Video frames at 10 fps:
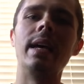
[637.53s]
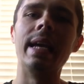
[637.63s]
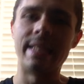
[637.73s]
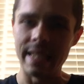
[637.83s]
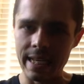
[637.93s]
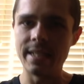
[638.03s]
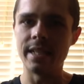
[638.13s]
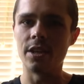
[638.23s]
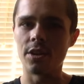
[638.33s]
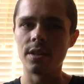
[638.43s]
It's
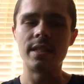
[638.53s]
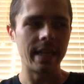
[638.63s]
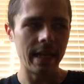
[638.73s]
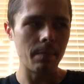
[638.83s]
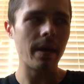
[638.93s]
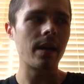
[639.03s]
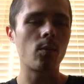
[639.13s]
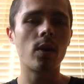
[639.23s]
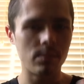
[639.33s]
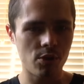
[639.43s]
easier to get back.
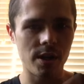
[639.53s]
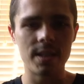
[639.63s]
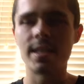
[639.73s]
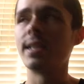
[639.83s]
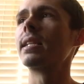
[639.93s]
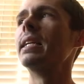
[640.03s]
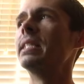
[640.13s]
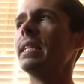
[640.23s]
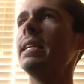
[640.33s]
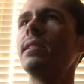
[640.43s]
What I'm trying to say is,
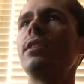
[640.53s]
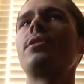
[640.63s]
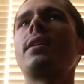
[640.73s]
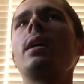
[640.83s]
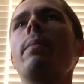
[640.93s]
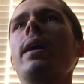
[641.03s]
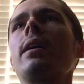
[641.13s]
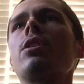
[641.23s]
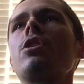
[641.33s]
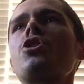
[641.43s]
it's easier to get back
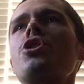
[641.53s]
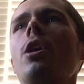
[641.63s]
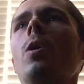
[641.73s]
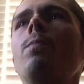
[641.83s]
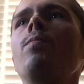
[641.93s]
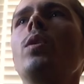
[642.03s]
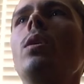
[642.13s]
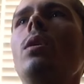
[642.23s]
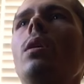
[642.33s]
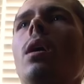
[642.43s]
into the show
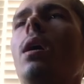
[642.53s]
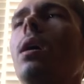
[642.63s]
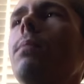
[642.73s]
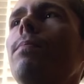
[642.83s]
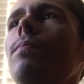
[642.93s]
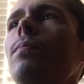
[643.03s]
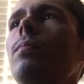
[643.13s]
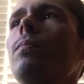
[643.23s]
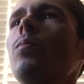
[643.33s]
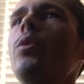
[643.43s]

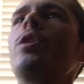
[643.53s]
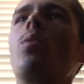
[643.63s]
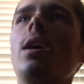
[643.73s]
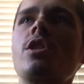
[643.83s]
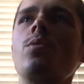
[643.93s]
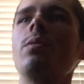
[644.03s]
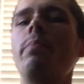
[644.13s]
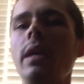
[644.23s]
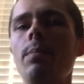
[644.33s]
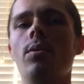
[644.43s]
when you're watching with
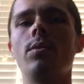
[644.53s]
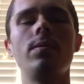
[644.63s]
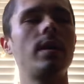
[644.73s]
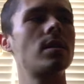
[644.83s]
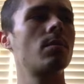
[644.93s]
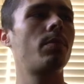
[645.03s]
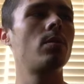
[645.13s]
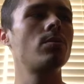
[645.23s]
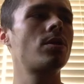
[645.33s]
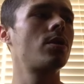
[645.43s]
people, as
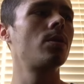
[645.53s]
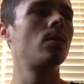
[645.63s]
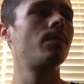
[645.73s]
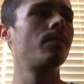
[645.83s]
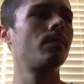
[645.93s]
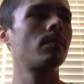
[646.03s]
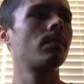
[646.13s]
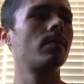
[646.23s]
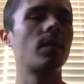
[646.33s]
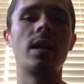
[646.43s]
opposed to
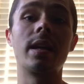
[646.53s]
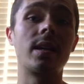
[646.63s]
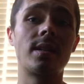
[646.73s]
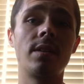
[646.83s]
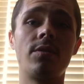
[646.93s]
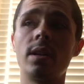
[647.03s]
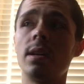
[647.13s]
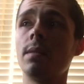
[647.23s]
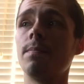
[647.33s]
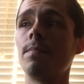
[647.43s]
the
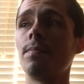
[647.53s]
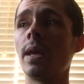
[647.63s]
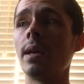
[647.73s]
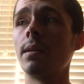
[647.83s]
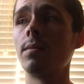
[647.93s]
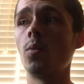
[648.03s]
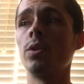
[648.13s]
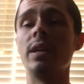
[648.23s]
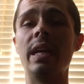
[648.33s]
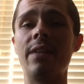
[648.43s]
negativity that
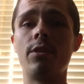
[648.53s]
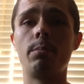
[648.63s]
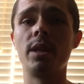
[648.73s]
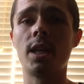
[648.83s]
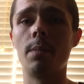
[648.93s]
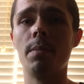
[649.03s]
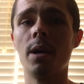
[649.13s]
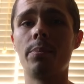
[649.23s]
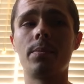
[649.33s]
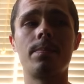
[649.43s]
will inevitably come
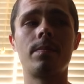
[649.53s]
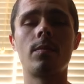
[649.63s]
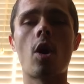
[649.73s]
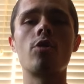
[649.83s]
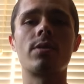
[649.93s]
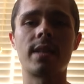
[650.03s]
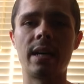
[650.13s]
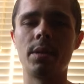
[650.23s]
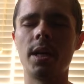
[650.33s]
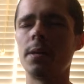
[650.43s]
up on your
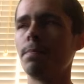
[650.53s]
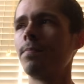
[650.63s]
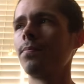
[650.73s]
timeline.